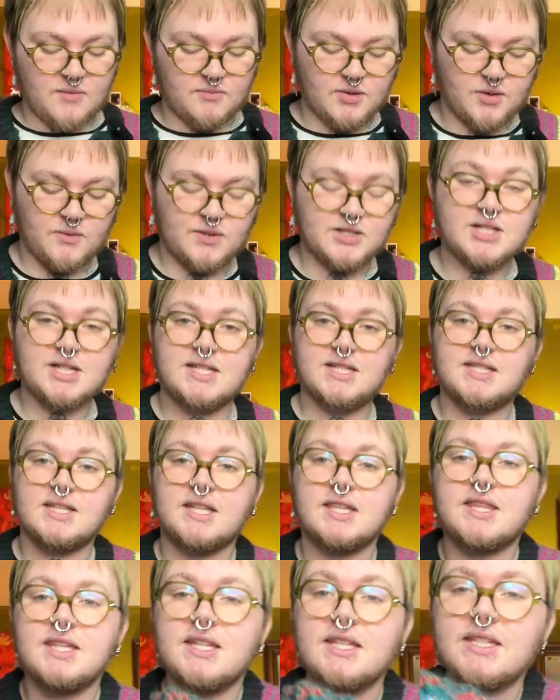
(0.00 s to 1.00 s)
which is like
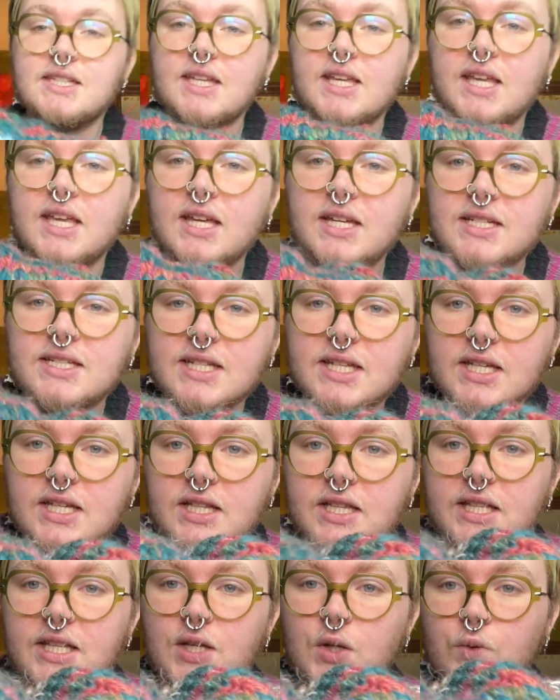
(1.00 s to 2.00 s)
this like
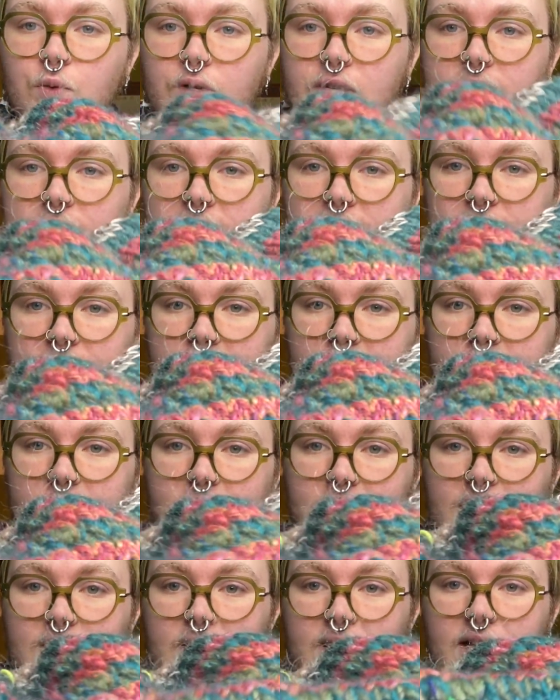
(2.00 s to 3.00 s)
tealy green.
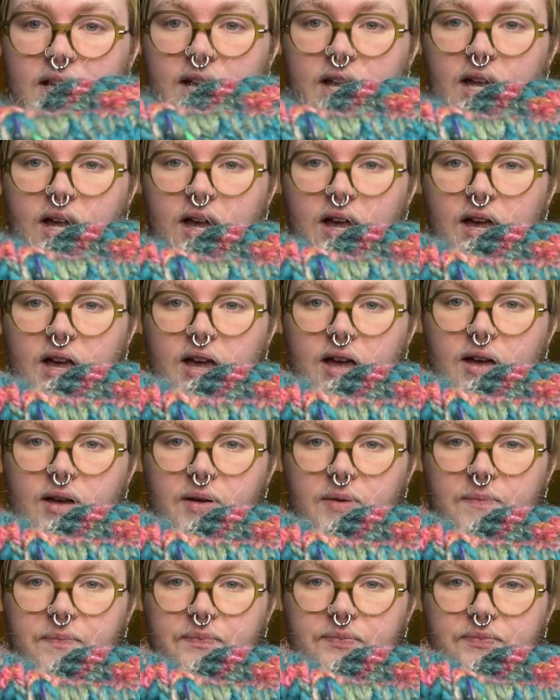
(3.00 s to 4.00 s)

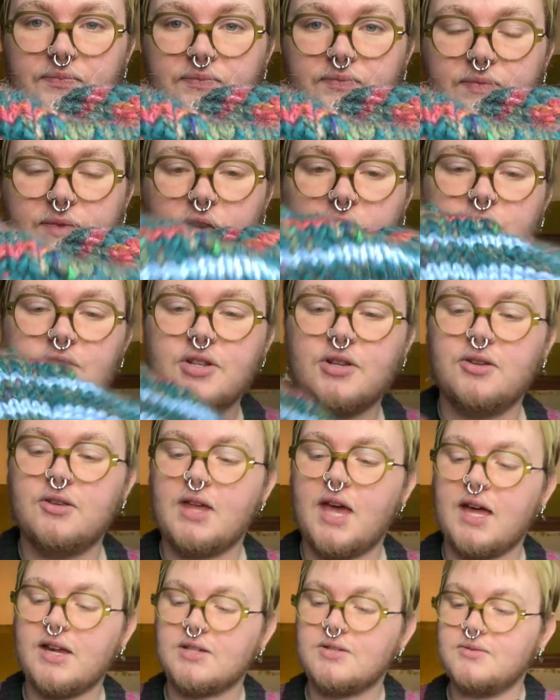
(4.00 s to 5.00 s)
Um, I'll show you the
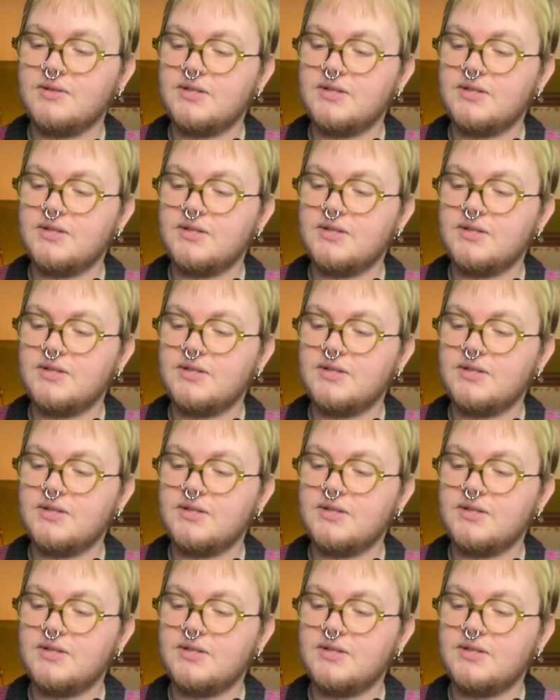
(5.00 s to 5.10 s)
actual